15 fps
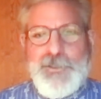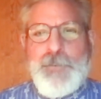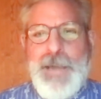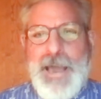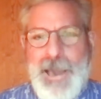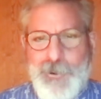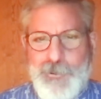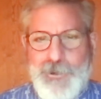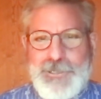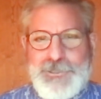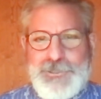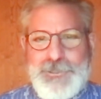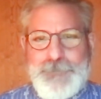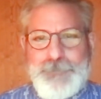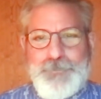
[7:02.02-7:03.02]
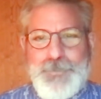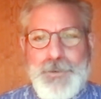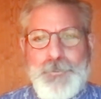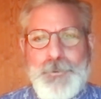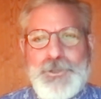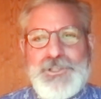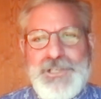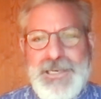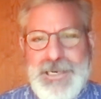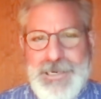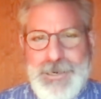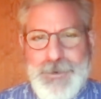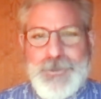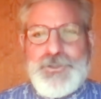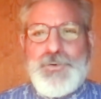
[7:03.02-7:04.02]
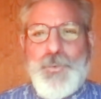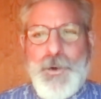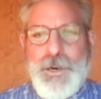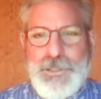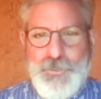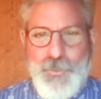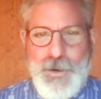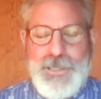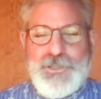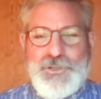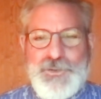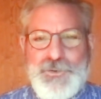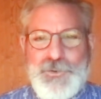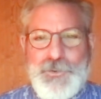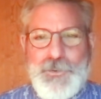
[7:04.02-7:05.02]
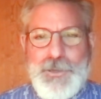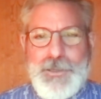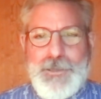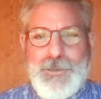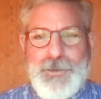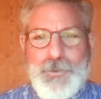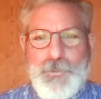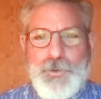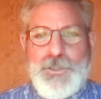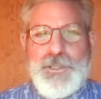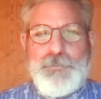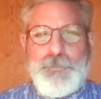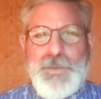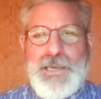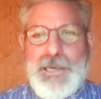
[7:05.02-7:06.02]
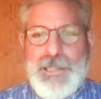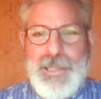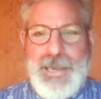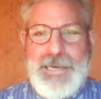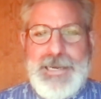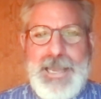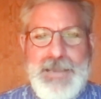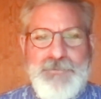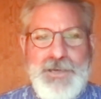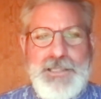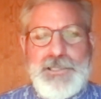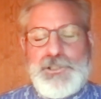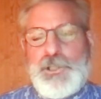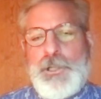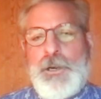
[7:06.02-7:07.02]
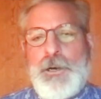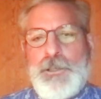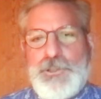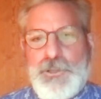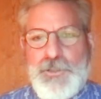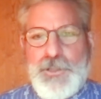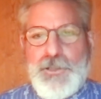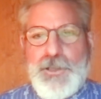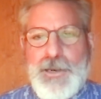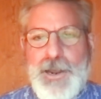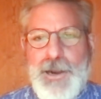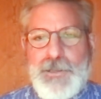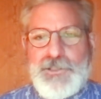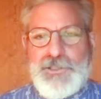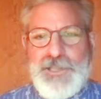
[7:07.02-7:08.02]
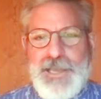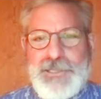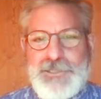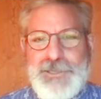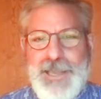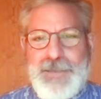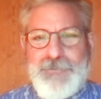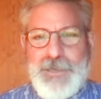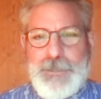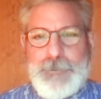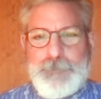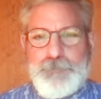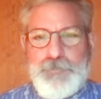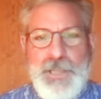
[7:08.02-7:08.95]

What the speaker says: of the matter is we're sitting here in 2022 with a PLA Navy that's larger than the United States Navy.